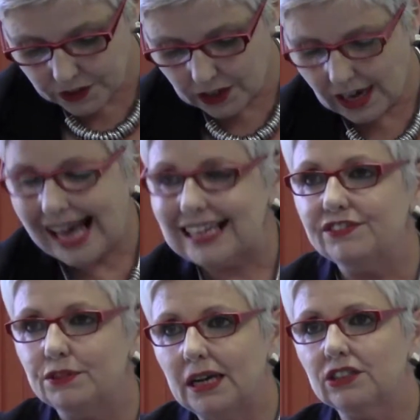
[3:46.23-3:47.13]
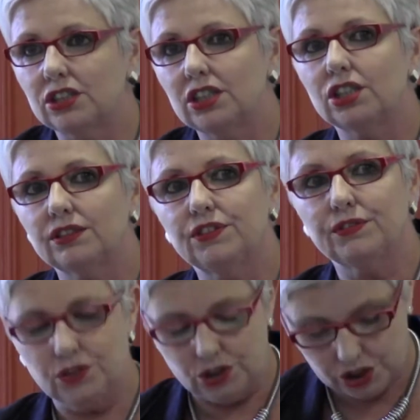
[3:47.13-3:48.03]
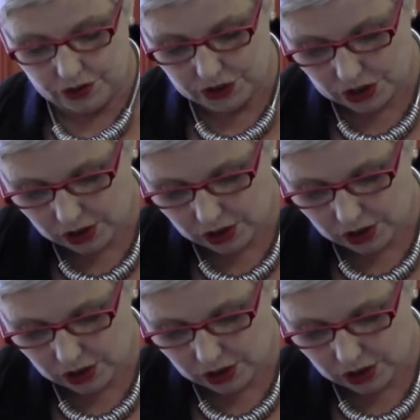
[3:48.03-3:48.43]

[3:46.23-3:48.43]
for the lack of imagination for the future of